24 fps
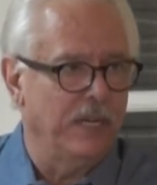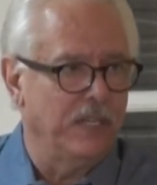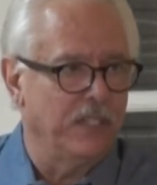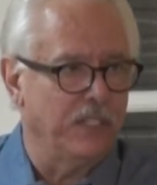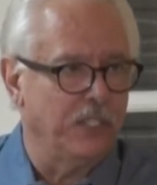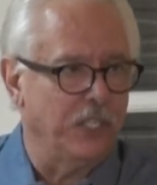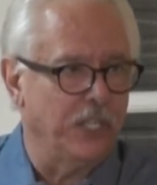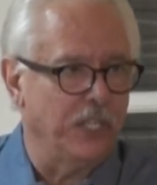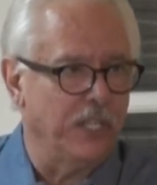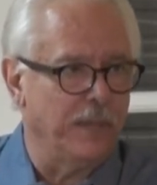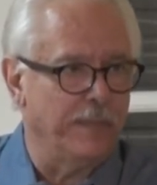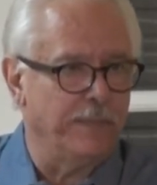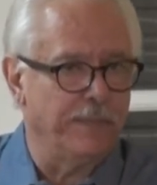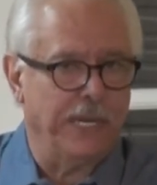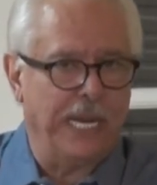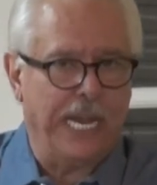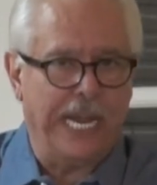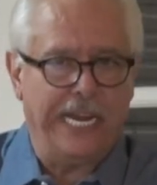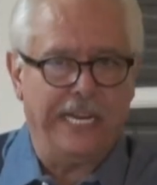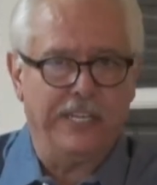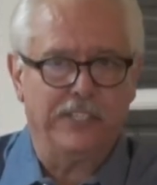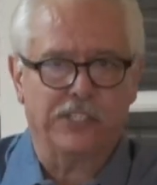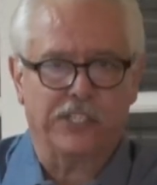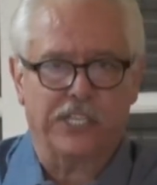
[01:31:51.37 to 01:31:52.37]
to the
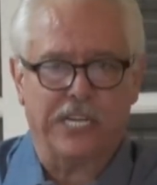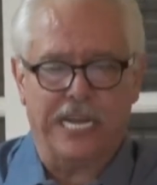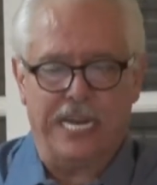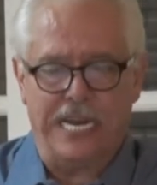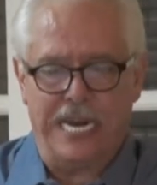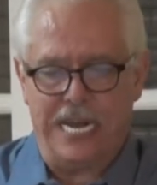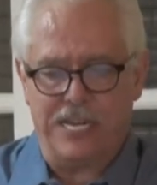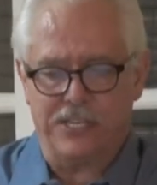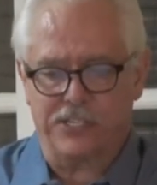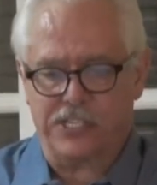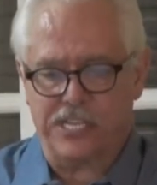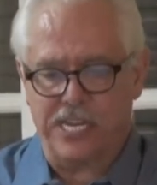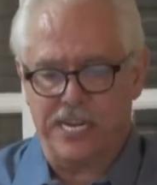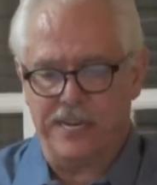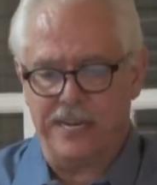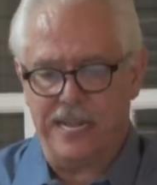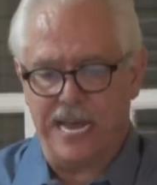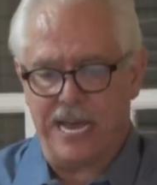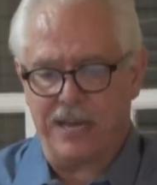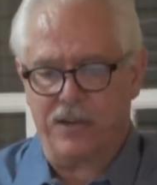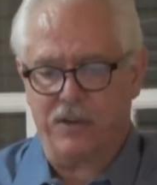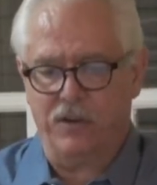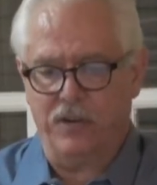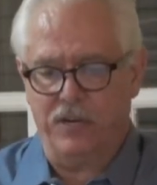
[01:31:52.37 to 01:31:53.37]
place, and I said
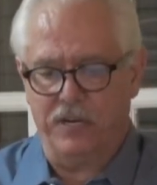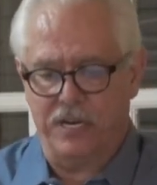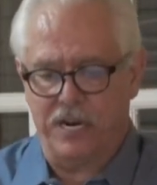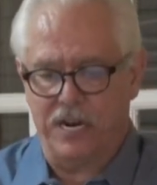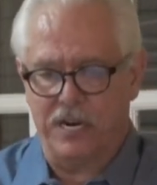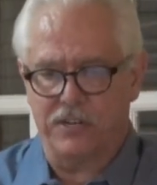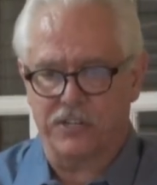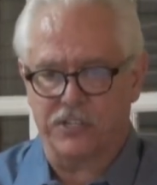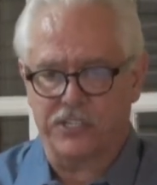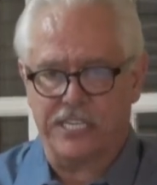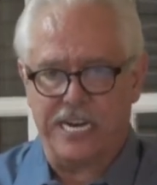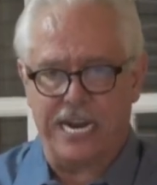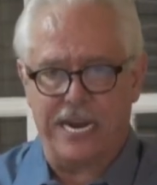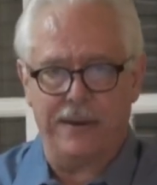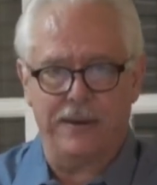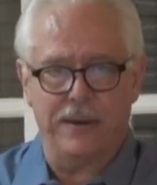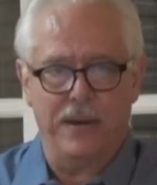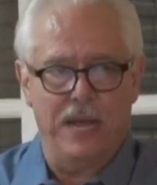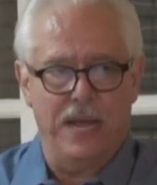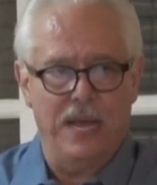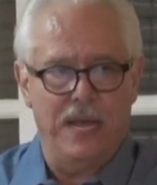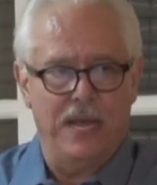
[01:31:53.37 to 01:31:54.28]
I couldn't understand.